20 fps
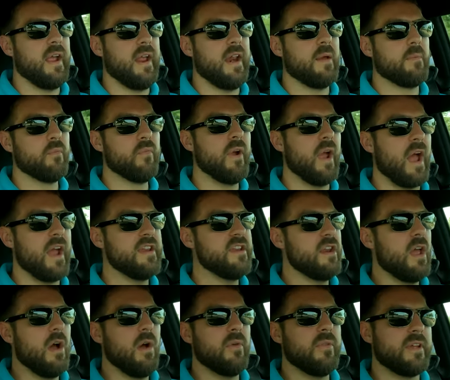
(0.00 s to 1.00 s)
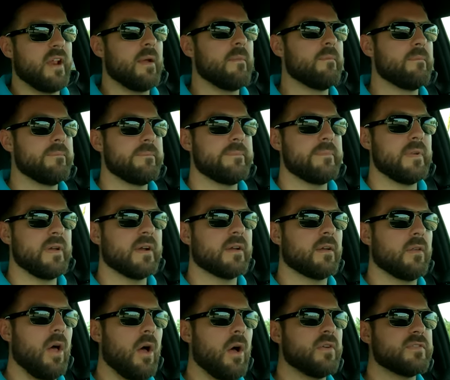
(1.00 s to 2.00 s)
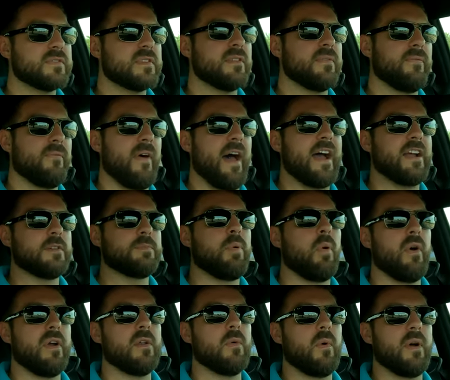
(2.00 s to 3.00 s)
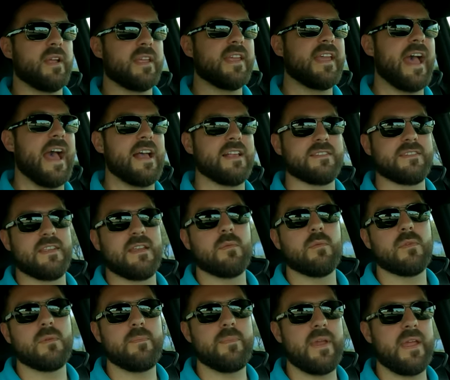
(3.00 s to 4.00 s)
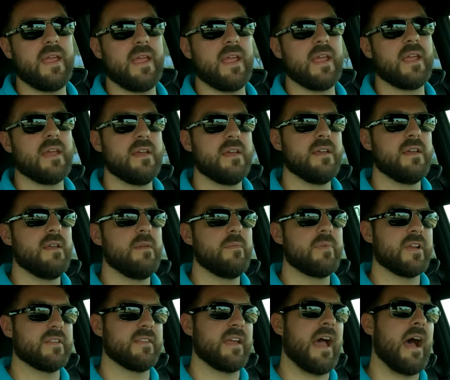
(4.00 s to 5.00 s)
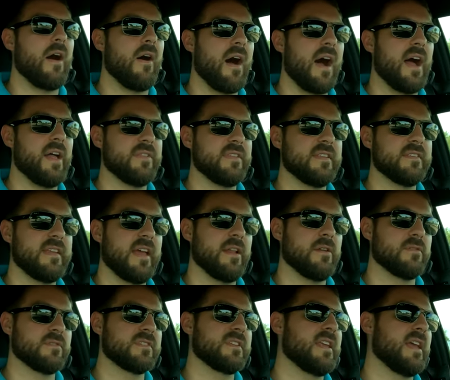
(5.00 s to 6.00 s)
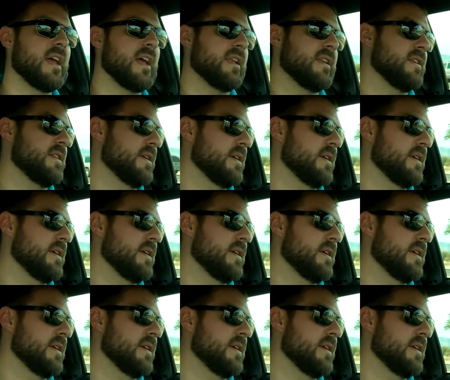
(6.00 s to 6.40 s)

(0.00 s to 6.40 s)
and I'm, I know that I'm close to the flashpoint of what gasoline would be because of how hot these numbers get.